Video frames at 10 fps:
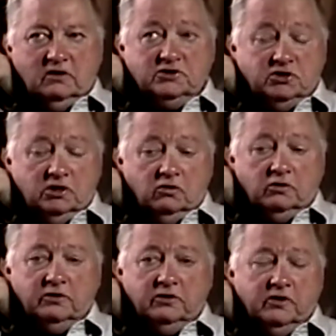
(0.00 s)
you get
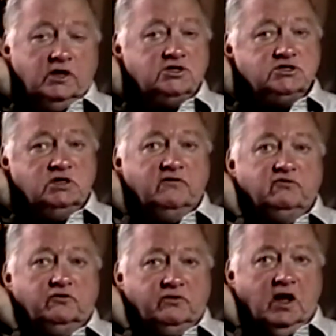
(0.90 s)
older, your energy level
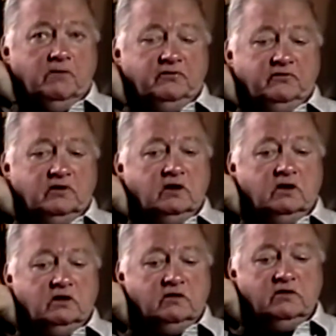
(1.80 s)
drops, and
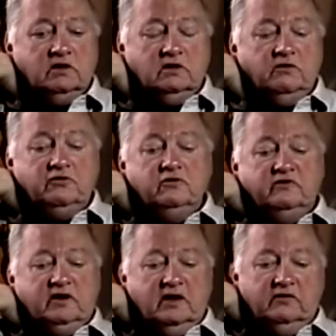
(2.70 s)
the
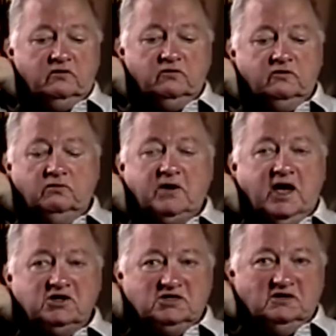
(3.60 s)
enthusiasms and
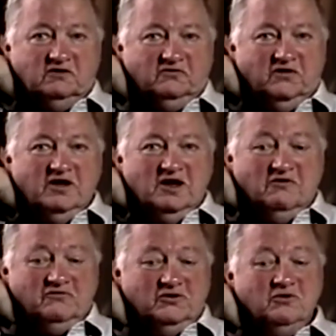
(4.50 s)
passions
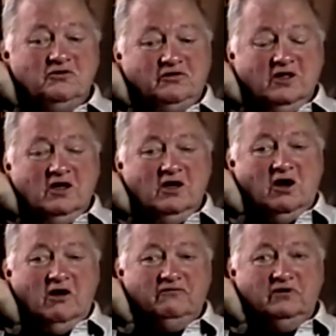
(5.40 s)
of youth
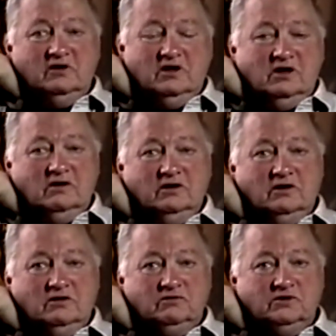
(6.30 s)
often
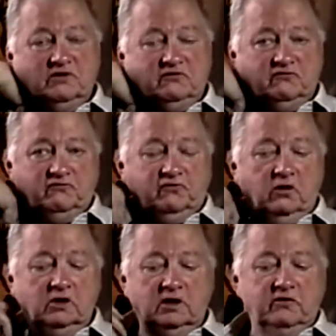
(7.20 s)
just
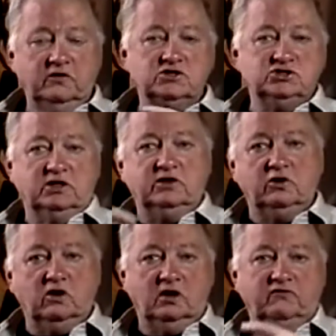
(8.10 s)
fall under the
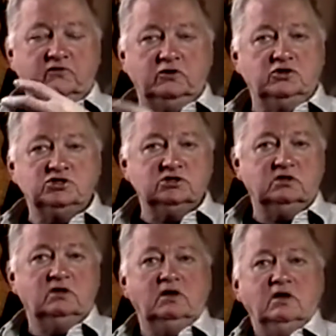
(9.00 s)
juggernaut of inertia
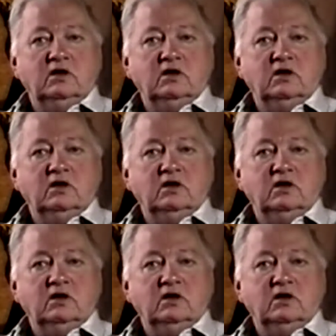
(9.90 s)
and